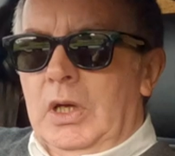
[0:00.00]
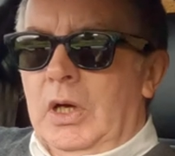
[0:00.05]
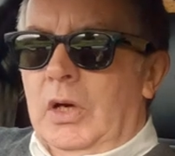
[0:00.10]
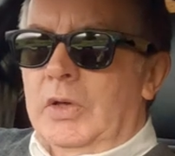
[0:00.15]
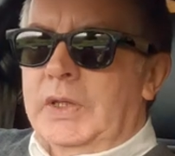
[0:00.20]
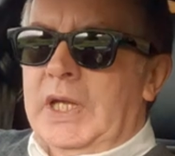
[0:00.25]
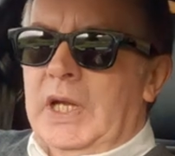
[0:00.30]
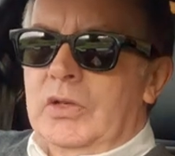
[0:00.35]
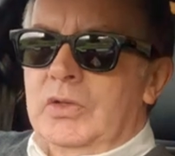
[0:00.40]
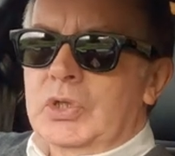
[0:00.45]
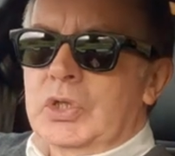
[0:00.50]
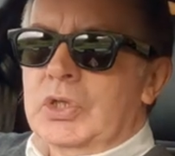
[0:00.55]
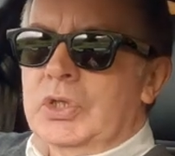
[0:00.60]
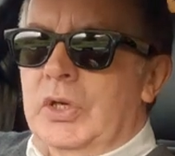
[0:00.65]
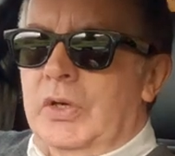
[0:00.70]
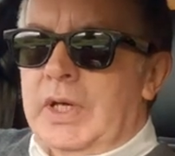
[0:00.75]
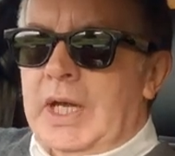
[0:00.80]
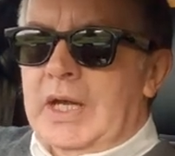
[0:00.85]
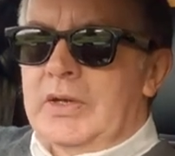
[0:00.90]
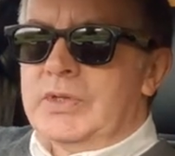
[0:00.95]
Okay, I'll just
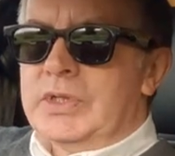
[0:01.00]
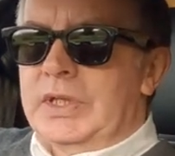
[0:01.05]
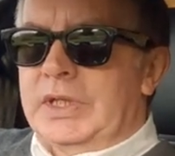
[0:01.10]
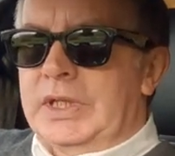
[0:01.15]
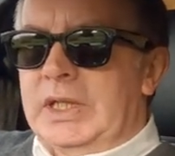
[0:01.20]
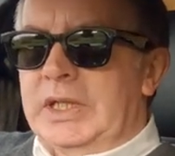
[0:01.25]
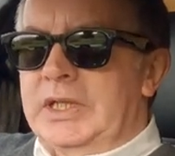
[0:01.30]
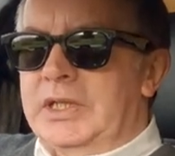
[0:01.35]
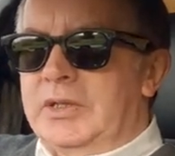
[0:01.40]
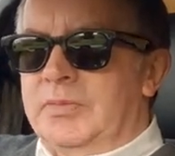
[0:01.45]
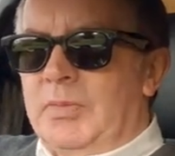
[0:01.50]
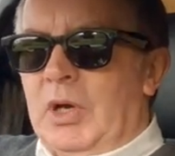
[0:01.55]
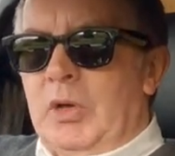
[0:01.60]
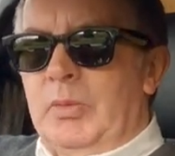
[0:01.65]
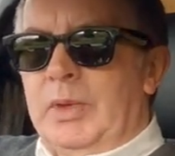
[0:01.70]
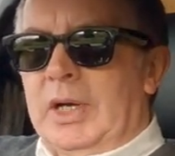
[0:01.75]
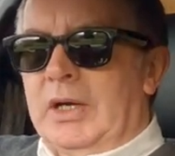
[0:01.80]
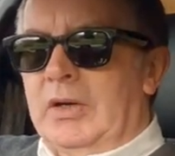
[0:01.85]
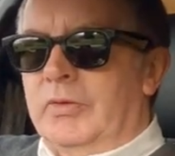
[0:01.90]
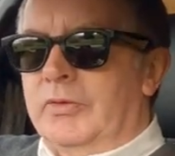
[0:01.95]
show you how to delete a
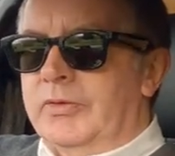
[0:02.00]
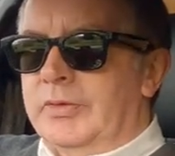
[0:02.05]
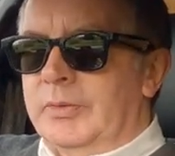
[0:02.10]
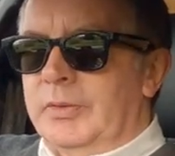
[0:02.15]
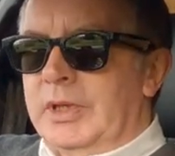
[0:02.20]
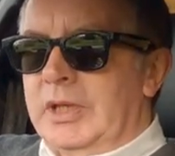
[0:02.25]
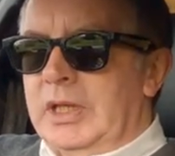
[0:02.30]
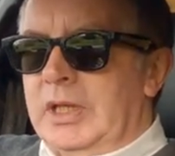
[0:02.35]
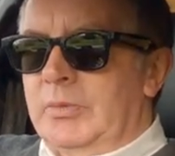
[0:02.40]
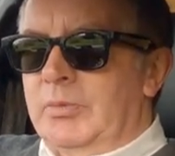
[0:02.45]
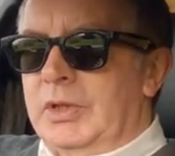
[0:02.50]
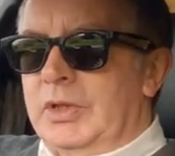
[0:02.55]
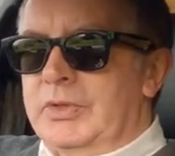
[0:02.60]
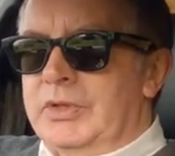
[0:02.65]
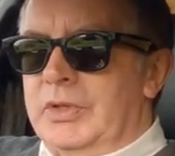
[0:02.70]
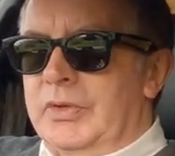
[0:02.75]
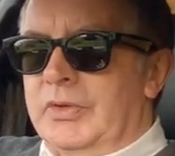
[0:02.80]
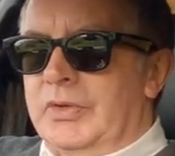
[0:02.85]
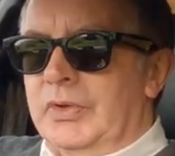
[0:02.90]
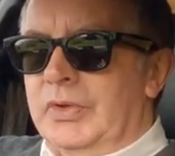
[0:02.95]
mobile from the
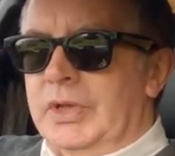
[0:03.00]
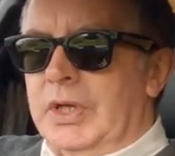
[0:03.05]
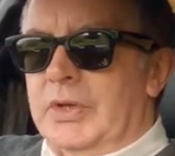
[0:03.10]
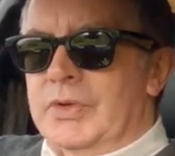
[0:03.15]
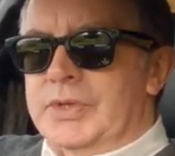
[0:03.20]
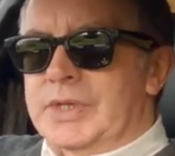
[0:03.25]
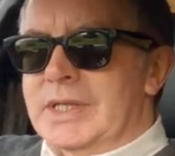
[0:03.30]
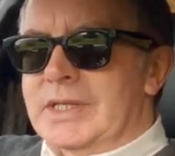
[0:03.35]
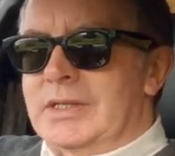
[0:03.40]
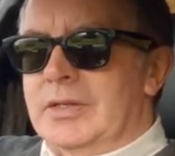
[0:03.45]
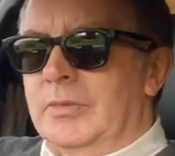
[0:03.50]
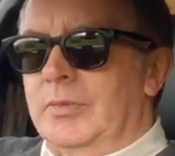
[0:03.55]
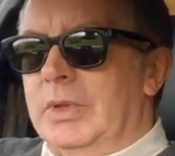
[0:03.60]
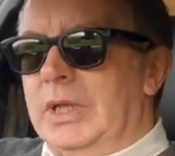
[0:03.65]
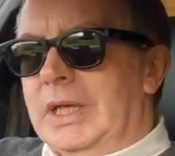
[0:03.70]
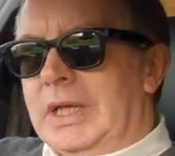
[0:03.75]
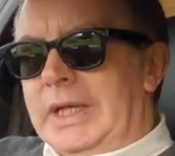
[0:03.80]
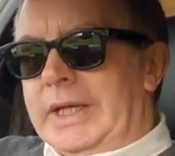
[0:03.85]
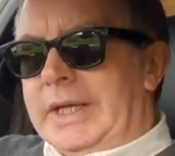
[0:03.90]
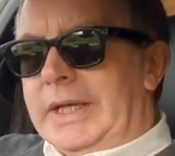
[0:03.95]
Bluetooth audio system
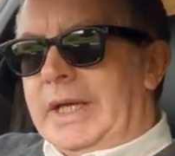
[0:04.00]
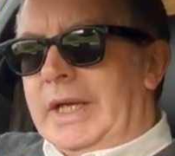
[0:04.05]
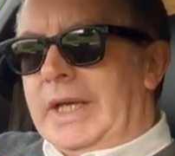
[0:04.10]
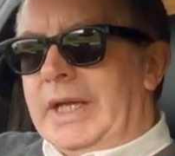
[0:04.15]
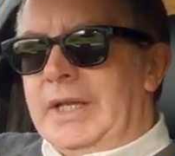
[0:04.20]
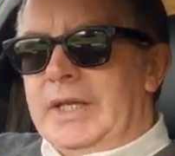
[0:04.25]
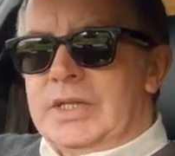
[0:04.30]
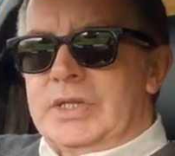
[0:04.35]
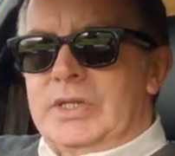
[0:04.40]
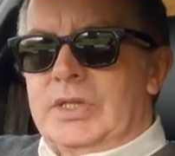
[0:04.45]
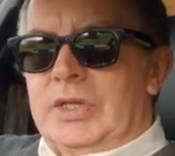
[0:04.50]
in this